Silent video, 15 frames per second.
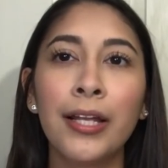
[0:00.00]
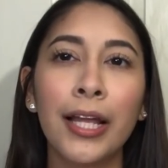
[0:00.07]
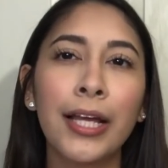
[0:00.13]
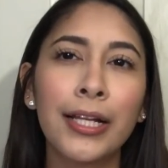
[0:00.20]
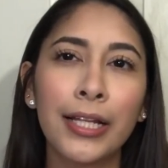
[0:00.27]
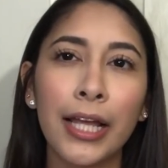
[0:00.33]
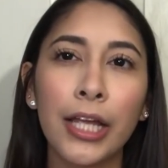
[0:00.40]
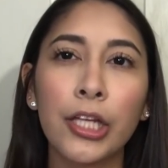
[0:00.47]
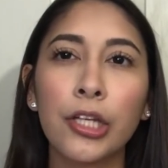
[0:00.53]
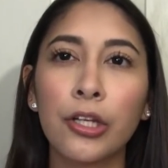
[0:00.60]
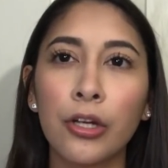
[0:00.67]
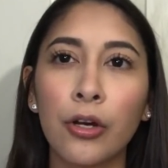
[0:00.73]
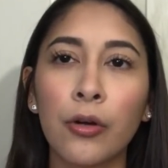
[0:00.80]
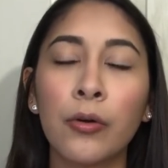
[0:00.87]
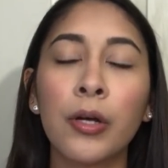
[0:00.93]
like late, you
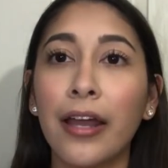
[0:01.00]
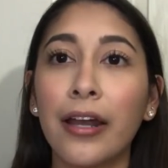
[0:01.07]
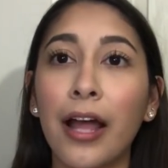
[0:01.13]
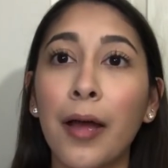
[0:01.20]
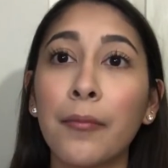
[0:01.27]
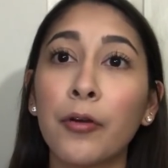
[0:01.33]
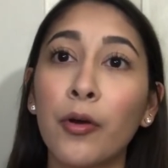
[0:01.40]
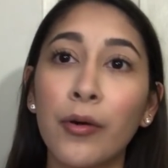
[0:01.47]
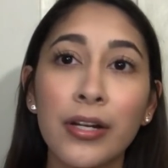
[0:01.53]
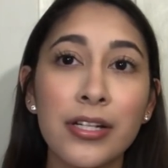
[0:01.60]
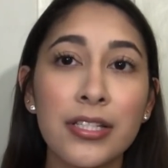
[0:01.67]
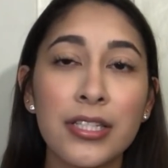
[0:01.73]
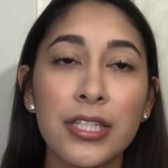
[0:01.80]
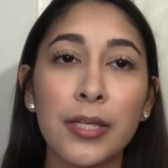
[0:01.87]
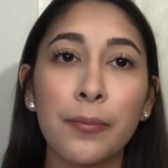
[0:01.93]
know. And I'm going
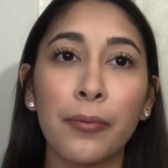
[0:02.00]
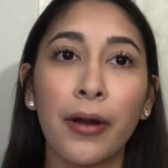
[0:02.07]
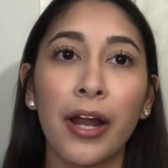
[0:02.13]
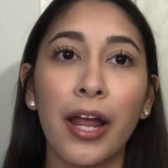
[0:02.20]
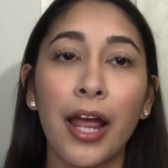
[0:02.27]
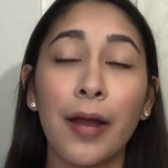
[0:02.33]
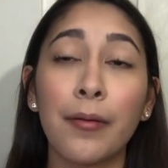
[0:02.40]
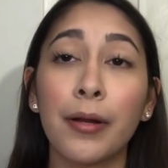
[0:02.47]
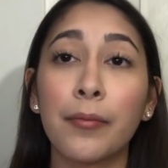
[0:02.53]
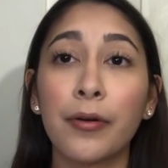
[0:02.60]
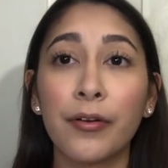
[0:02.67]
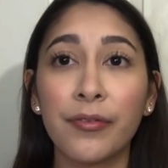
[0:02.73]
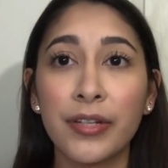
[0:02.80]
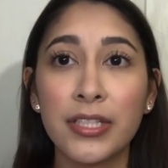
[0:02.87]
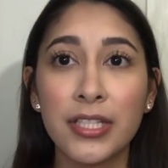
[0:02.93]
to sleep, right? And my
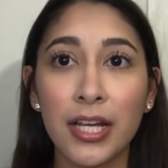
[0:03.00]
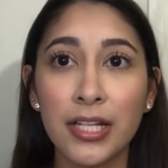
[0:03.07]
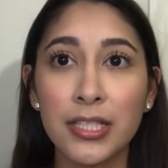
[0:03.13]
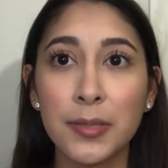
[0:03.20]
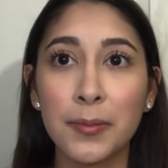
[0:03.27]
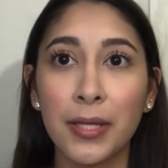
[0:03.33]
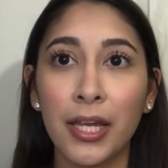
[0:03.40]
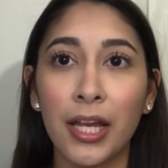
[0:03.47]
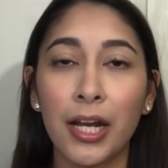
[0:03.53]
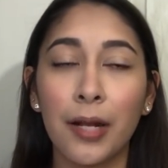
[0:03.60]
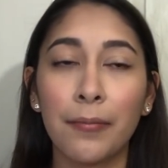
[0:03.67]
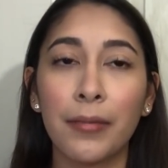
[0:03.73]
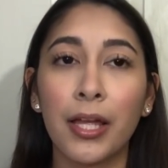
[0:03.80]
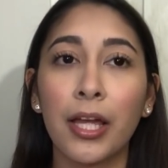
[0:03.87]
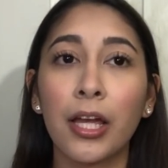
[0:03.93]
boyfriend texts me and
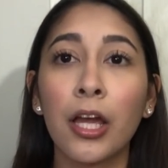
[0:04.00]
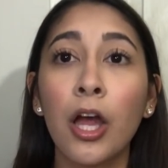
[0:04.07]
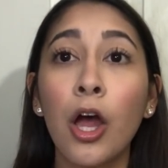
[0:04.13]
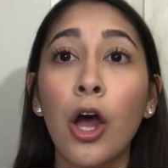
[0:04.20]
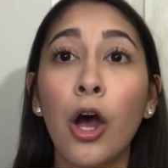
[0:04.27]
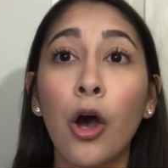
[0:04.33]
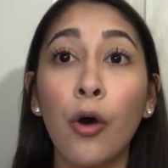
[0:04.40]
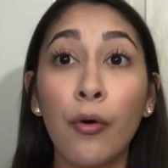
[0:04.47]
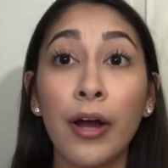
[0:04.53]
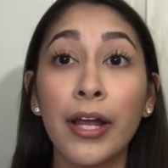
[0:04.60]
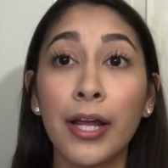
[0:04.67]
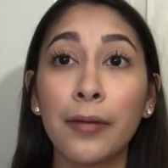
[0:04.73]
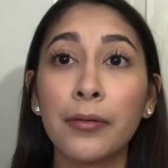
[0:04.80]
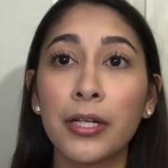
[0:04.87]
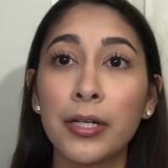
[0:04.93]
I'm like, oh,
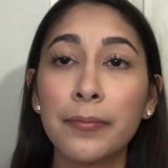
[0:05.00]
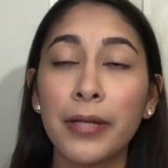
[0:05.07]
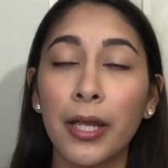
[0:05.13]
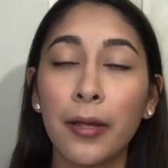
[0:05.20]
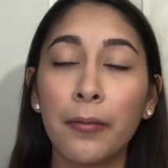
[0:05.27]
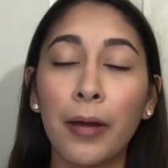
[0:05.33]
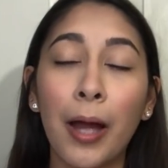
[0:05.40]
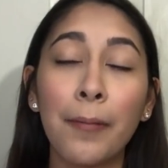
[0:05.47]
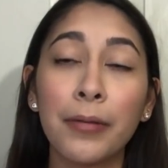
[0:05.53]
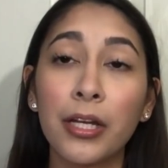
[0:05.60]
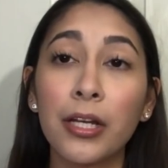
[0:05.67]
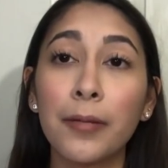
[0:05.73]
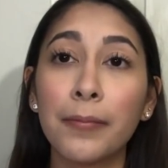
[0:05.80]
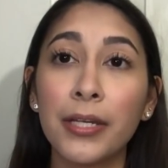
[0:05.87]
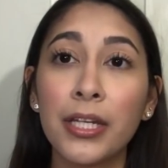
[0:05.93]
I'm gonna
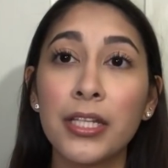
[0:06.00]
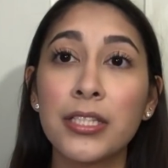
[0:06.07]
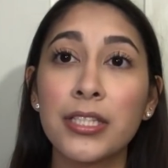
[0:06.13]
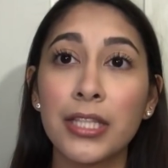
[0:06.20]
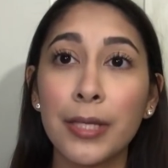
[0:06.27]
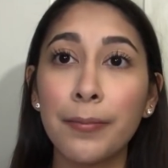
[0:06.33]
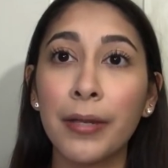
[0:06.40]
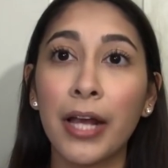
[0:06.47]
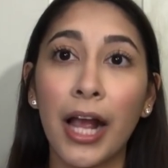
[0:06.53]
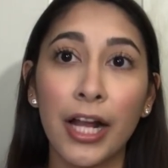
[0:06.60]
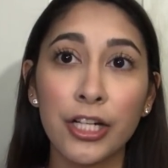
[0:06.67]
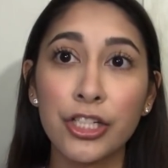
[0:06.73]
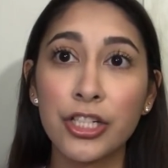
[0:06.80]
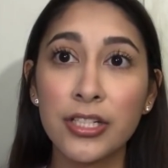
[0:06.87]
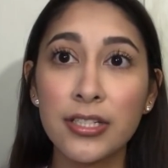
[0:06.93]
be sleeping
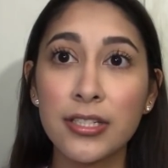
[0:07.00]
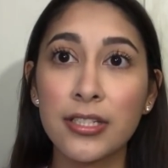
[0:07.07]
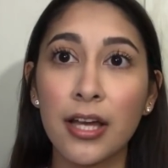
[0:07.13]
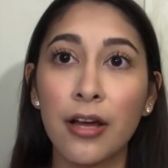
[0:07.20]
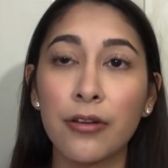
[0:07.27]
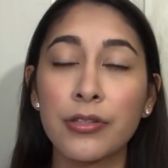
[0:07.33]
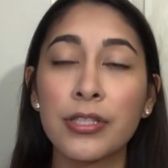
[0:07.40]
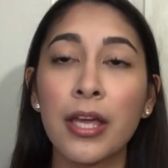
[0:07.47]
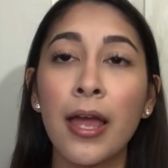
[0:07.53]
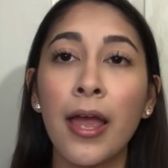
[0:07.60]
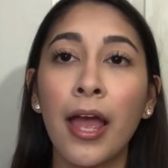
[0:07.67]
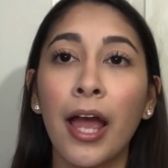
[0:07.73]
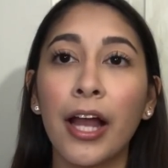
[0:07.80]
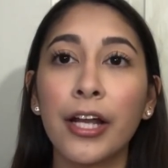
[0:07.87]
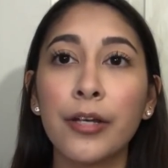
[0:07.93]
at Cheese's house.
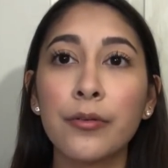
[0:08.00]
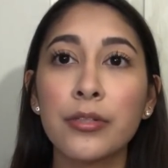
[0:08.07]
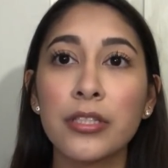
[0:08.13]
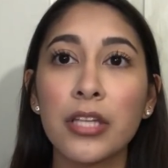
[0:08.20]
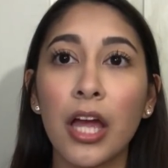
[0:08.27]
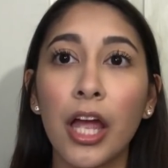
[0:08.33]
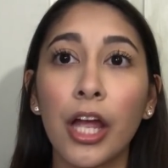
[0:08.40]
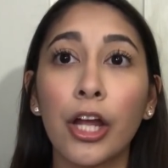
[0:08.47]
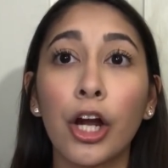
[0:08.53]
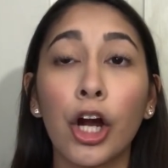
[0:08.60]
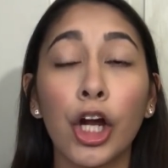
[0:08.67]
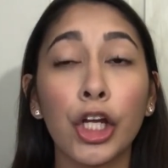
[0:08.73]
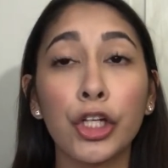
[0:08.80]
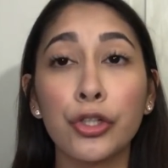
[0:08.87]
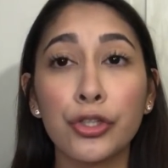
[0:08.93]
And he was like,
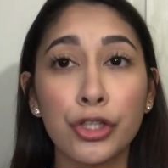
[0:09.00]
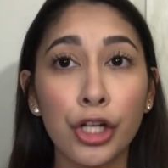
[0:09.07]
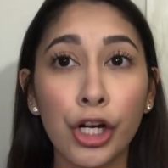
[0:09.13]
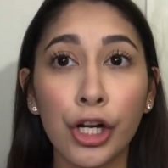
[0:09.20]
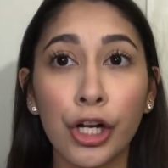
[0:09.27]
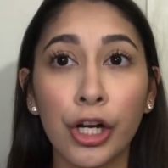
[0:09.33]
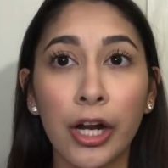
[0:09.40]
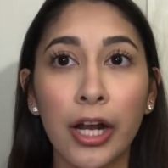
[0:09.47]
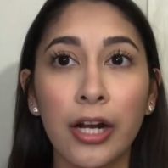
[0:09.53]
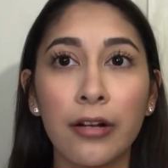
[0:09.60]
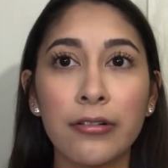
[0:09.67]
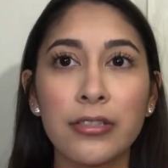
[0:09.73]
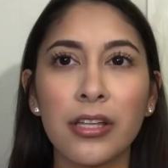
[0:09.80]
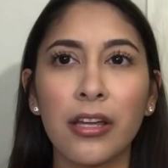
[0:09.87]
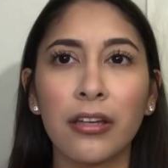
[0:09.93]
are you sure? And
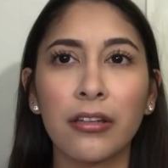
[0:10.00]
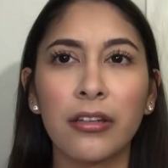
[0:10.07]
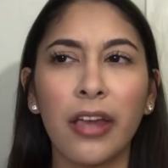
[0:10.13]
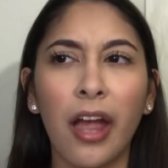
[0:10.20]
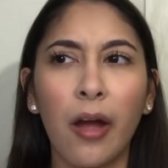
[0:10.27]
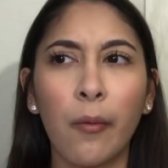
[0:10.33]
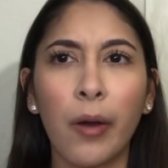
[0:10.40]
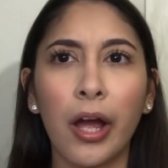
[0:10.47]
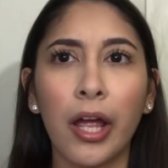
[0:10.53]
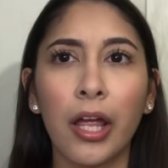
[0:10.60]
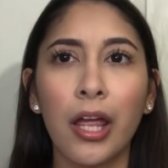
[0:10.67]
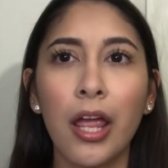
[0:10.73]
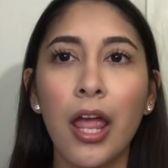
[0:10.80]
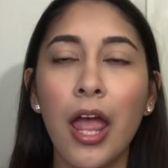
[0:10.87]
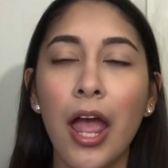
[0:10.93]
I was like, yeah, why?
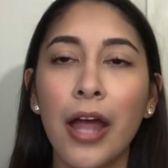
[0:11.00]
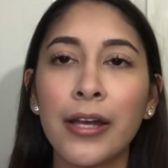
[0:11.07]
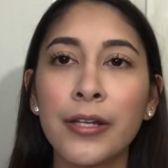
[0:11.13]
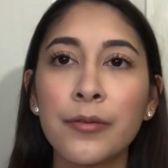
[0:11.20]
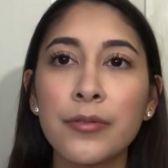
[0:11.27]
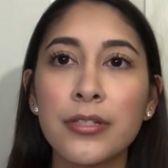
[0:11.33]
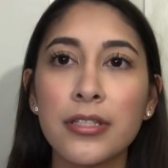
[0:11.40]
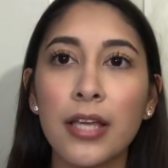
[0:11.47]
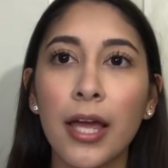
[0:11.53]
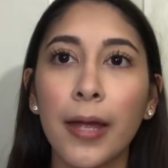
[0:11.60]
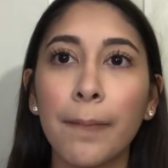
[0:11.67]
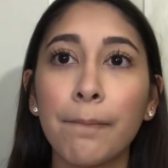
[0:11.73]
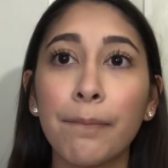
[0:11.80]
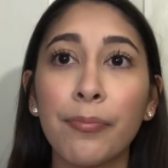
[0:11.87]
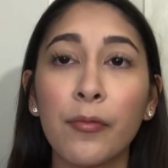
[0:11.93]
And he was
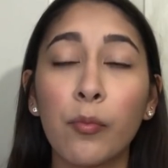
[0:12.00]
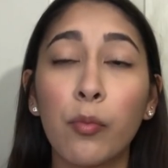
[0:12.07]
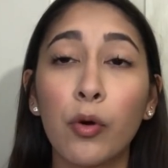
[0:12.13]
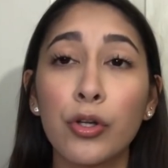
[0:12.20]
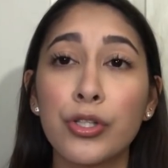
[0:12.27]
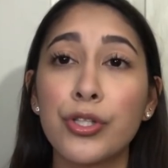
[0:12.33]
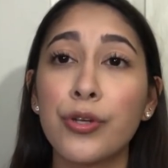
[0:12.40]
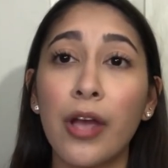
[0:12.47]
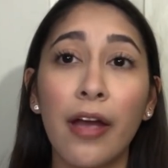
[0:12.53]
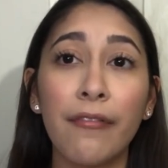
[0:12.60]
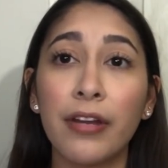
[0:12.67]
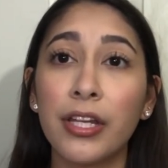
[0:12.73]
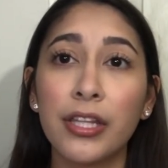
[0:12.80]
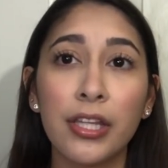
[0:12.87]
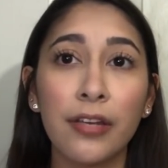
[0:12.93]
like, well, do you
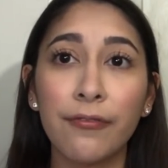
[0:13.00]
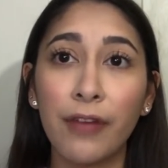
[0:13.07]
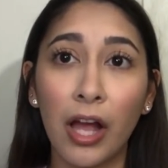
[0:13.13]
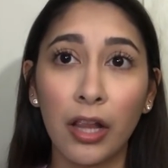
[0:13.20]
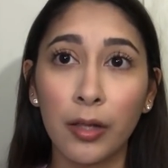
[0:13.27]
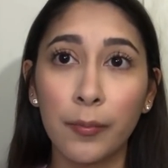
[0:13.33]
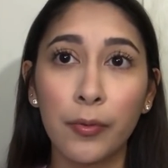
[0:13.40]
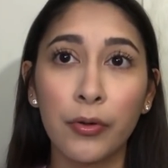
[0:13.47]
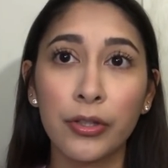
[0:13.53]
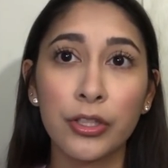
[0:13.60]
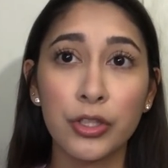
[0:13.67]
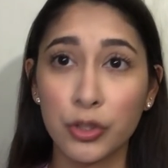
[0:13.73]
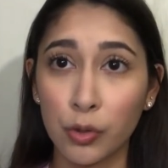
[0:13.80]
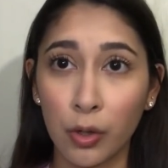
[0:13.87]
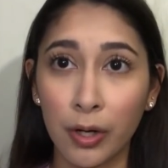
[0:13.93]
have anything valuable in
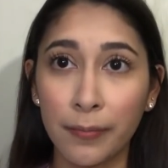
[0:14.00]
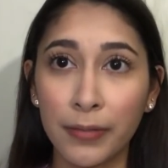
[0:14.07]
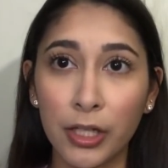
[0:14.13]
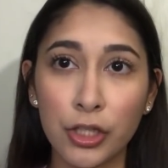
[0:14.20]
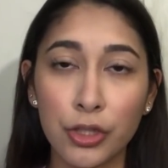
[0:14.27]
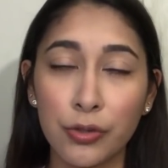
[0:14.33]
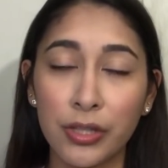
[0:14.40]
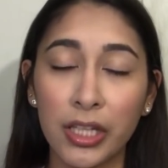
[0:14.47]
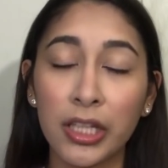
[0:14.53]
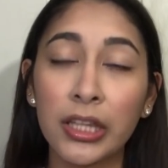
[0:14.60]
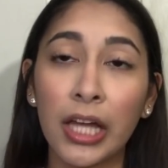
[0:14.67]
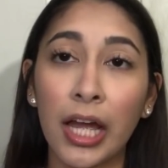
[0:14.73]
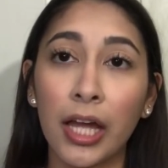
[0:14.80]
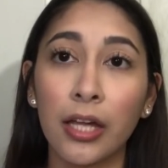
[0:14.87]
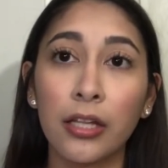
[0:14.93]
the dorm that you think
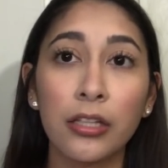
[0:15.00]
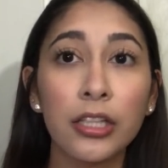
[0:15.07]
that